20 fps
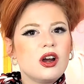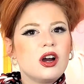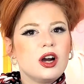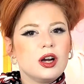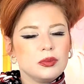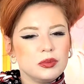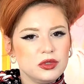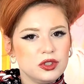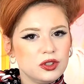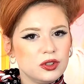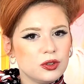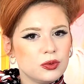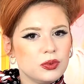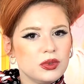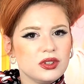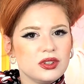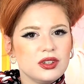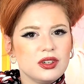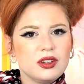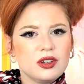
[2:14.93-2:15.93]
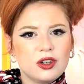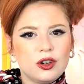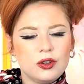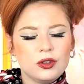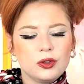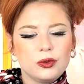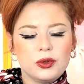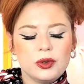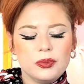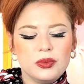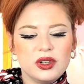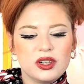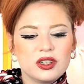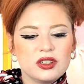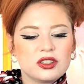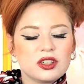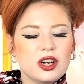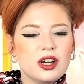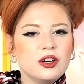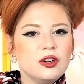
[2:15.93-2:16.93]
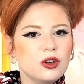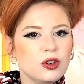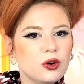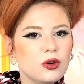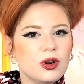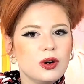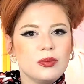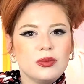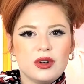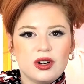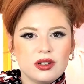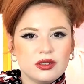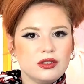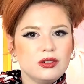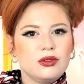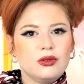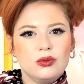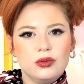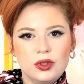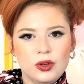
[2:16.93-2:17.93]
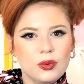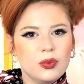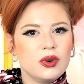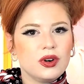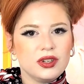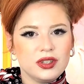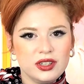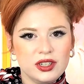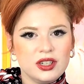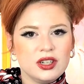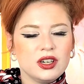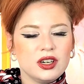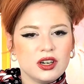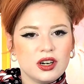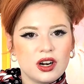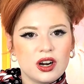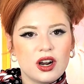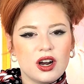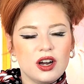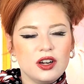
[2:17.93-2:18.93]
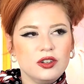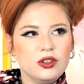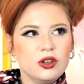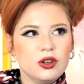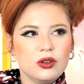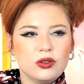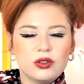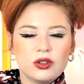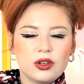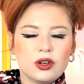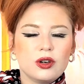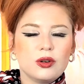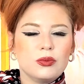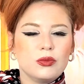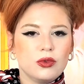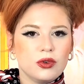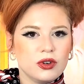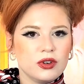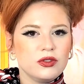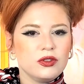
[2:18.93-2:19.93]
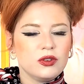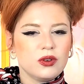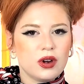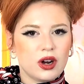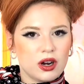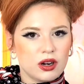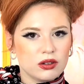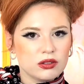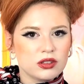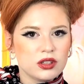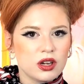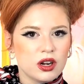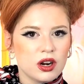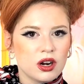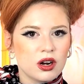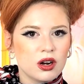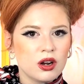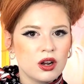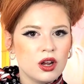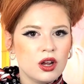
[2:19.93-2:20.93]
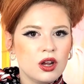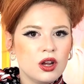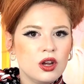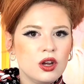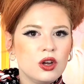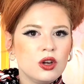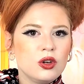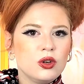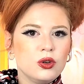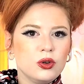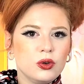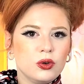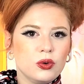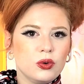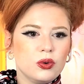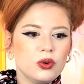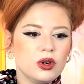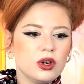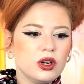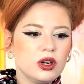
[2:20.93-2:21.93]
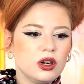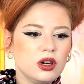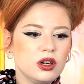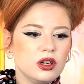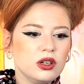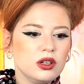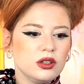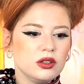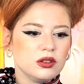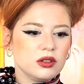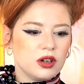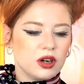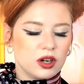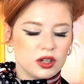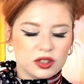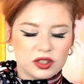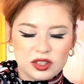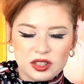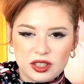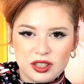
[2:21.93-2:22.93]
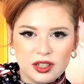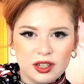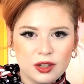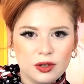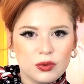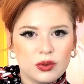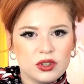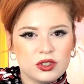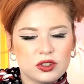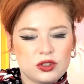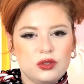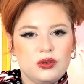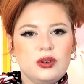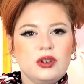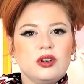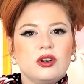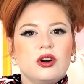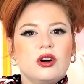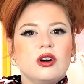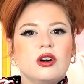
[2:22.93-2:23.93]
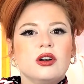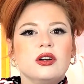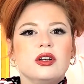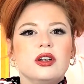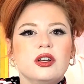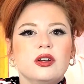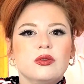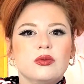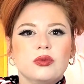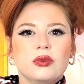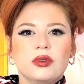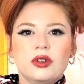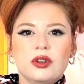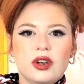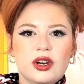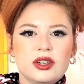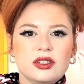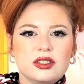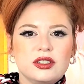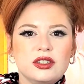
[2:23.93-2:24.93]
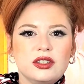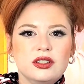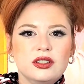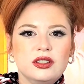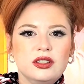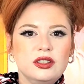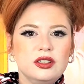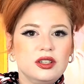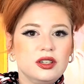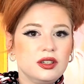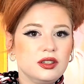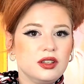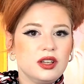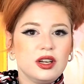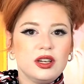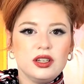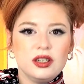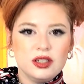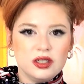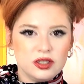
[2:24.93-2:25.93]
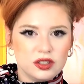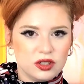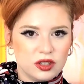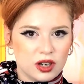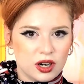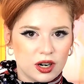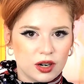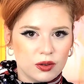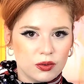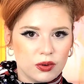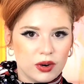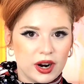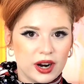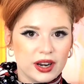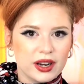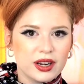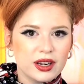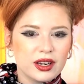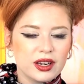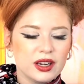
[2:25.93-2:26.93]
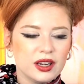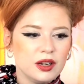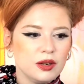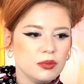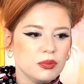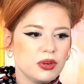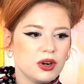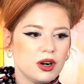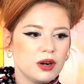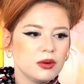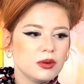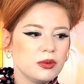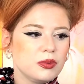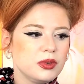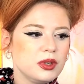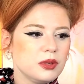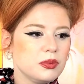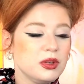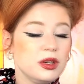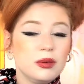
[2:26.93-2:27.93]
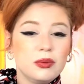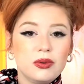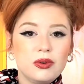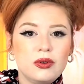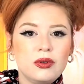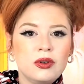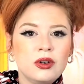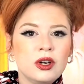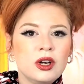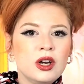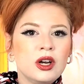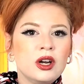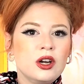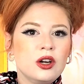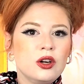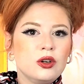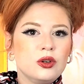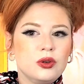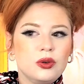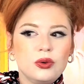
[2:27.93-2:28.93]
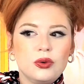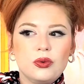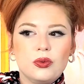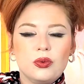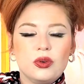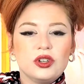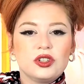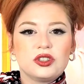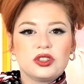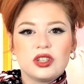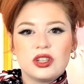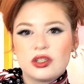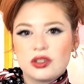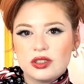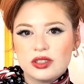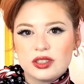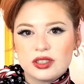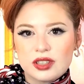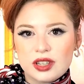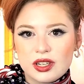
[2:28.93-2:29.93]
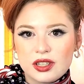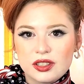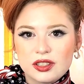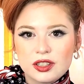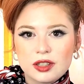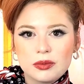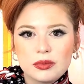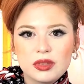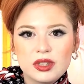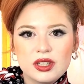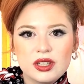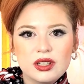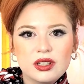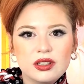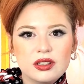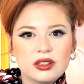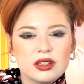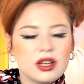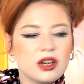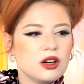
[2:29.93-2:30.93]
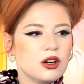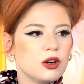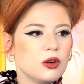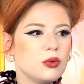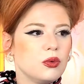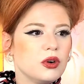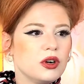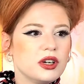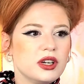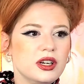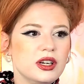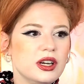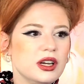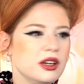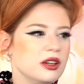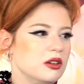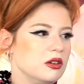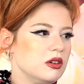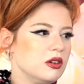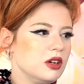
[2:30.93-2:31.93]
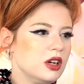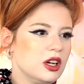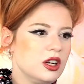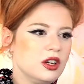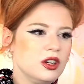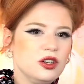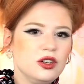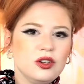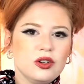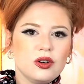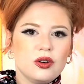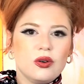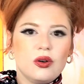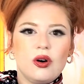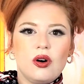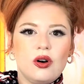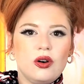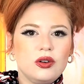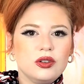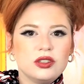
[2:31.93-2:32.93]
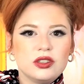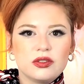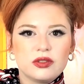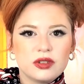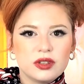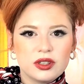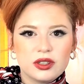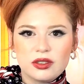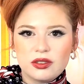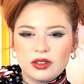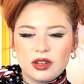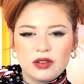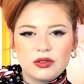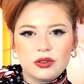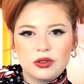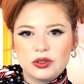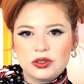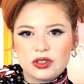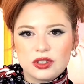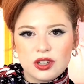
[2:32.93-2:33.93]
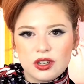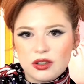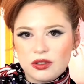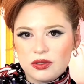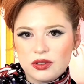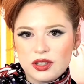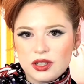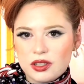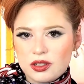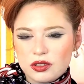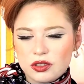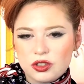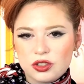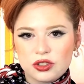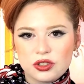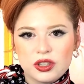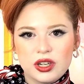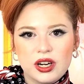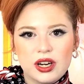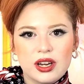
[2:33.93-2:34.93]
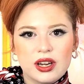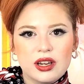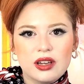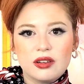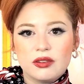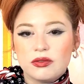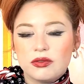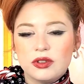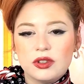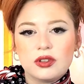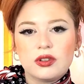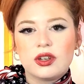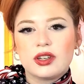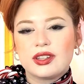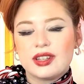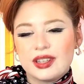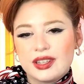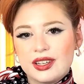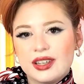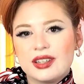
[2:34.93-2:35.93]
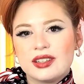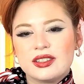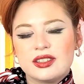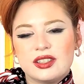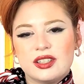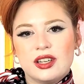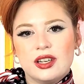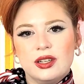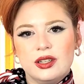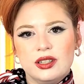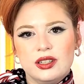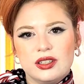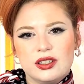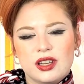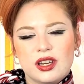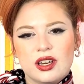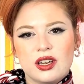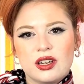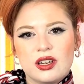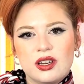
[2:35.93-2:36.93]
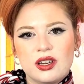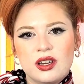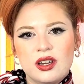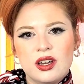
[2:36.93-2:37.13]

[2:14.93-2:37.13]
I'm dealing with in Hollywood because I know I'm not the only one here. I know there are more of you out there who are seeing what's going on and realizing that it is not right, and probably people who wish they could say something that are working in, you know, all different levels of the industry and feel like they can't say anything.